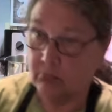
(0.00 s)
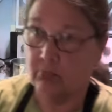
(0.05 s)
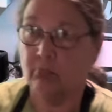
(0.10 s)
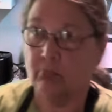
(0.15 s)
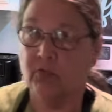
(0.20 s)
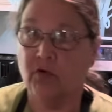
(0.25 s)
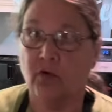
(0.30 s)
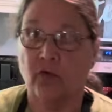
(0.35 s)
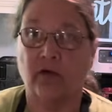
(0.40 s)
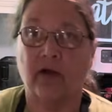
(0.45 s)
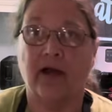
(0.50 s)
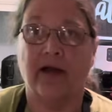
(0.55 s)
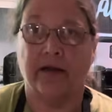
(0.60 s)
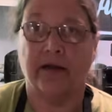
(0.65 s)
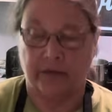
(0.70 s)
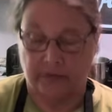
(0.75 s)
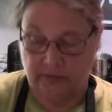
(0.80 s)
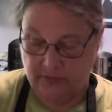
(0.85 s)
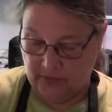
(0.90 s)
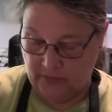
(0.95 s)
All
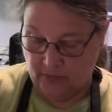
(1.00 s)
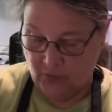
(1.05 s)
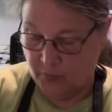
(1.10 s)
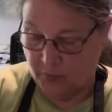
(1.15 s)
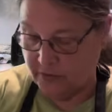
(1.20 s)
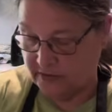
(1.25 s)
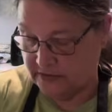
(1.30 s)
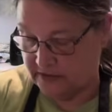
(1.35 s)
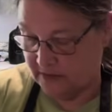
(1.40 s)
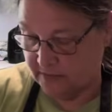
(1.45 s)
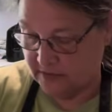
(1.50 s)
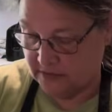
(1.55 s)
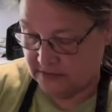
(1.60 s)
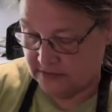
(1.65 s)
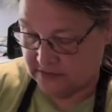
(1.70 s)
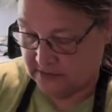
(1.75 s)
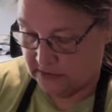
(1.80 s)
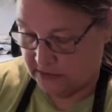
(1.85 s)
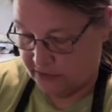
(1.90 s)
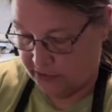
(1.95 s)
right, so I'm going to put some of
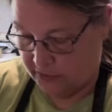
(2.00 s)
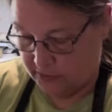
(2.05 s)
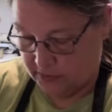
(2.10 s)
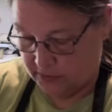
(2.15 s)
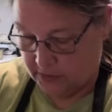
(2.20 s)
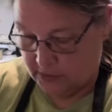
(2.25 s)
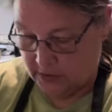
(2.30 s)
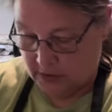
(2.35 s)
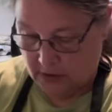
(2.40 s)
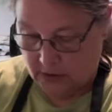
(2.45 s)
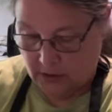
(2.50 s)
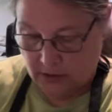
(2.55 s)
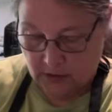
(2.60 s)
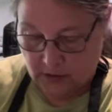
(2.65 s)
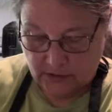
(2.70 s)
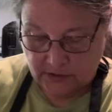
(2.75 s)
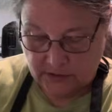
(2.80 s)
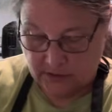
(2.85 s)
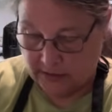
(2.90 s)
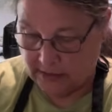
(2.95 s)
this in here
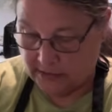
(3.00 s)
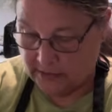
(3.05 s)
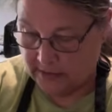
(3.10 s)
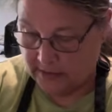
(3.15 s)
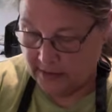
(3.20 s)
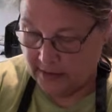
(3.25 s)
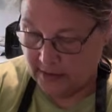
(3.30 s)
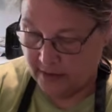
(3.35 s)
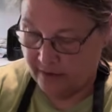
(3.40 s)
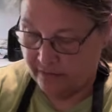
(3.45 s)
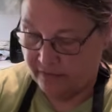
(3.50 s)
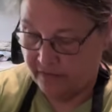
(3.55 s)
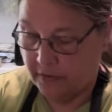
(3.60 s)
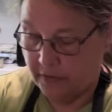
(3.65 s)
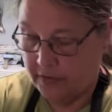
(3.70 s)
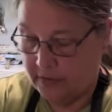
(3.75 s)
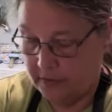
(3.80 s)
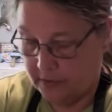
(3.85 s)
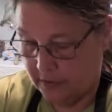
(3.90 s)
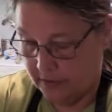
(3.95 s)
so I can have
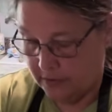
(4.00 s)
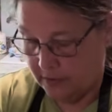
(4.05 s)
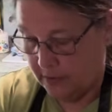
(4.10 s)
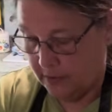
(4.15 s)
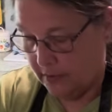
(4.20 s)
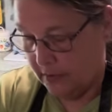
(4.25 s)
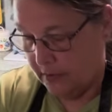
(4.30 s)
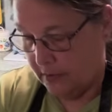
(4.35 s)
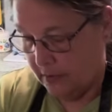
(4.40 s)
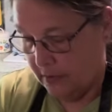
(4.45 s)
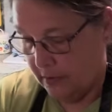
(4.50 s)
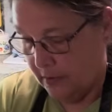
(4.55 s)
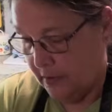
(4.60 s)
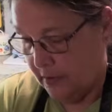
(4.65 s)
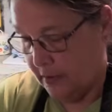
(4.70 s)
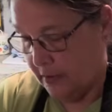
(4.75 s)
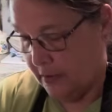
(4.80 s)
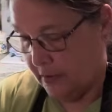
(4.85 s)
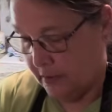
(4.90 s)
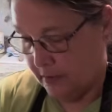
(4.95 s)

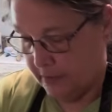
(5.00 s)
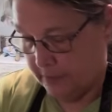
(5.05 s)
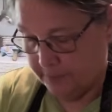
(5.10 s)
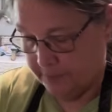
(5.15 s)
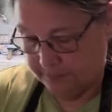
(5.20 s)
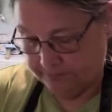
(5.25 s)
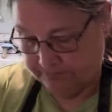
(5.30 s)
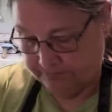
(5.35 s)
a